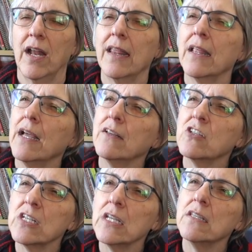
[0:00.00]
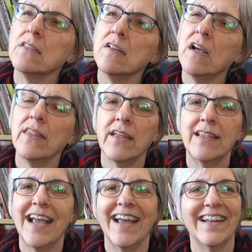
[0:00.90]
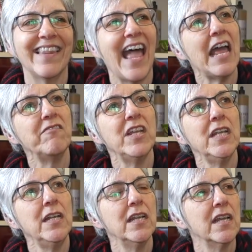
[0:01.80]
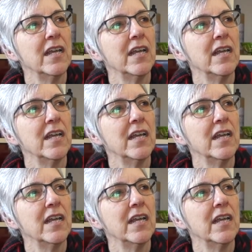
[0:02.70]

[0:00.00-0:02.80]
I thought, geez, you know, I thought the Latvian